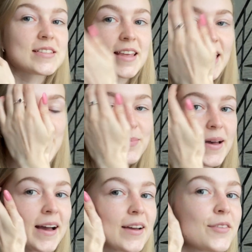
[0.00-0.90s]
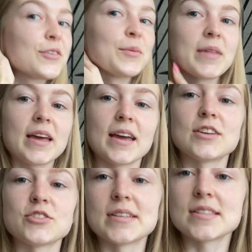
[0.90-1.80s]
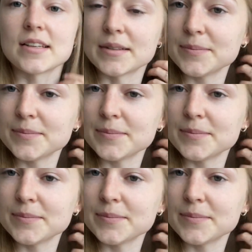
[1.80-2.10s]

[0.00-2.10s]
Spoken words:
came back from the hairdresser.